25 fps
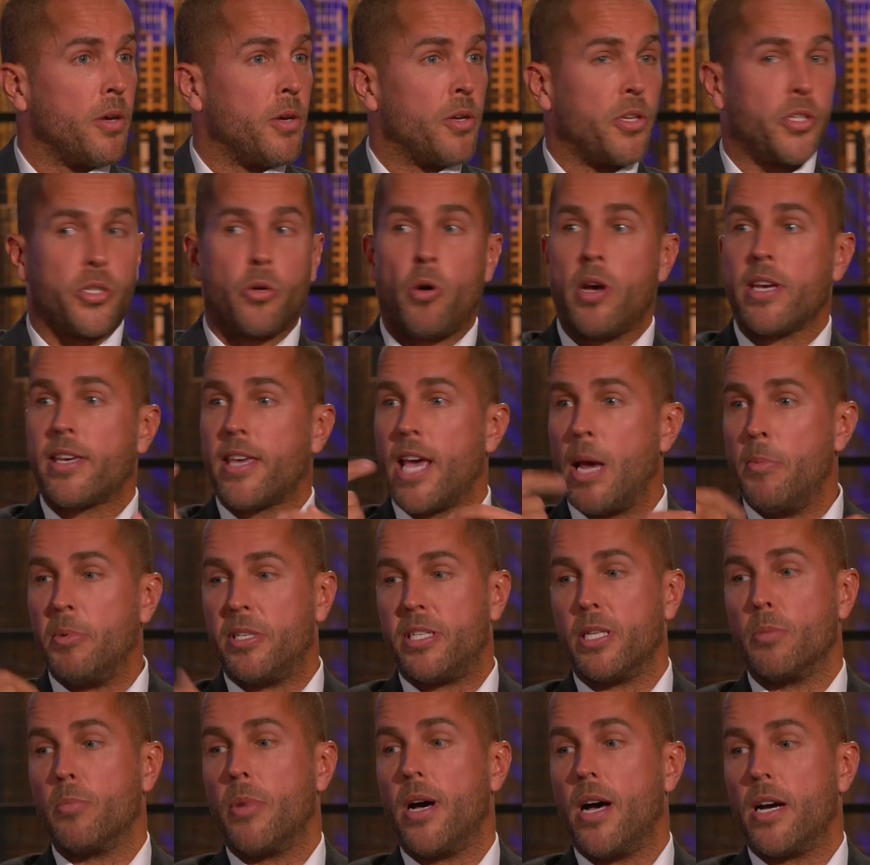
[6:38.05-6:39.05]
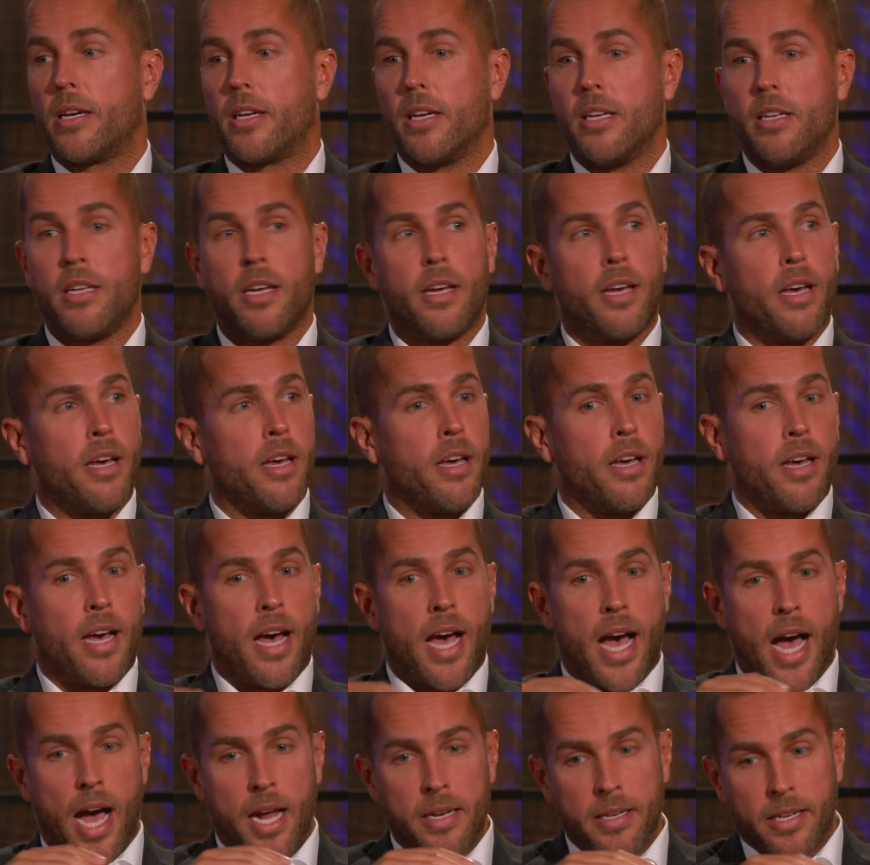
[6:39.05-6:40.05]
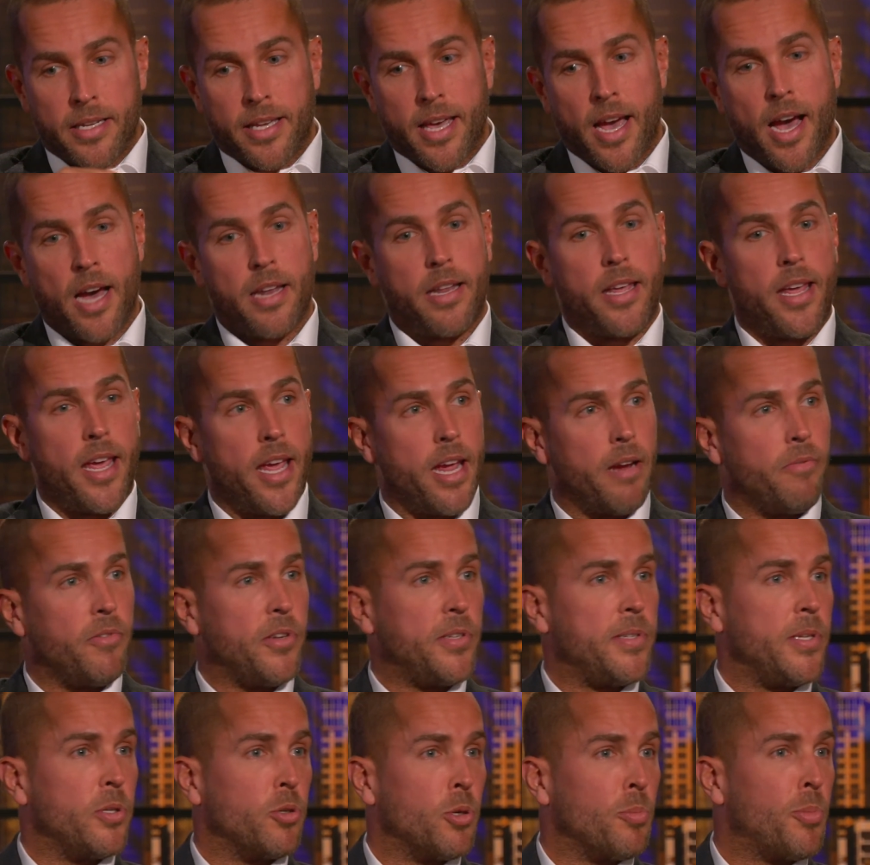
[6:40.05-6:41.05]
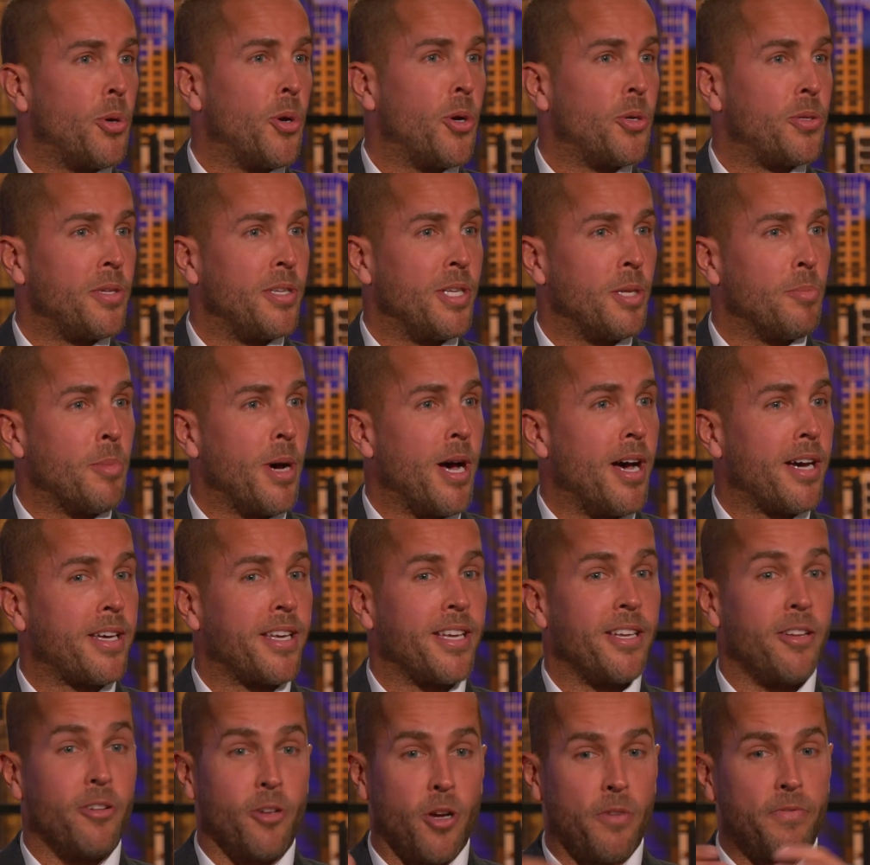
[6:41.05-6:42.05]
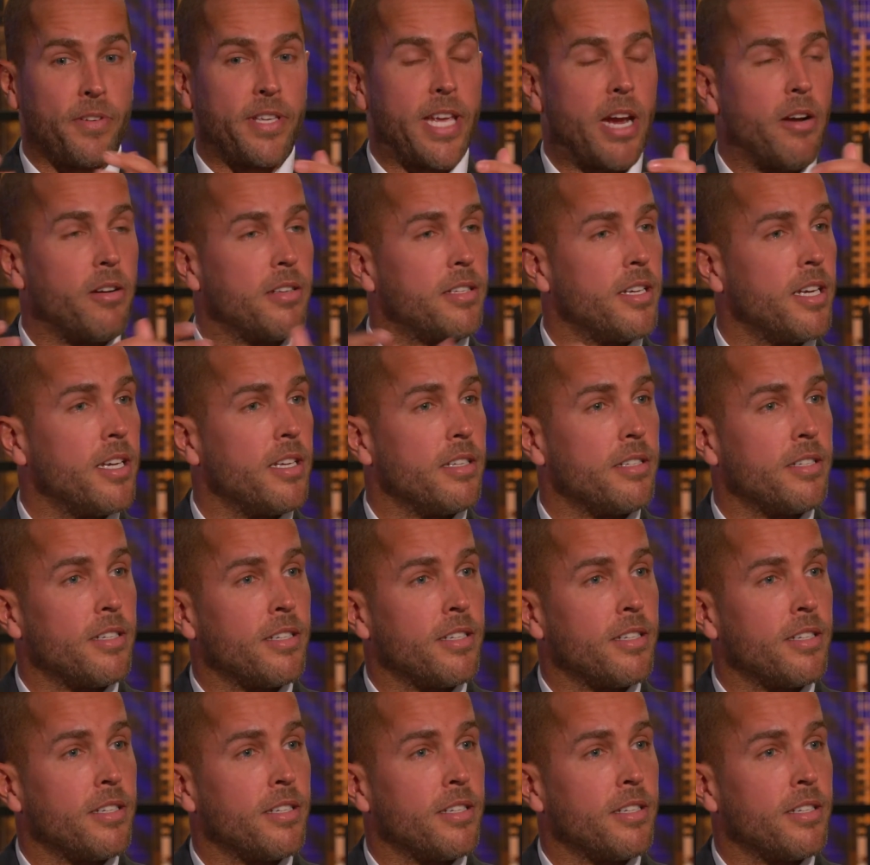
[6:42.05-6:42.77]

So I came into the market, undercut every single person in the market and offered guarantees.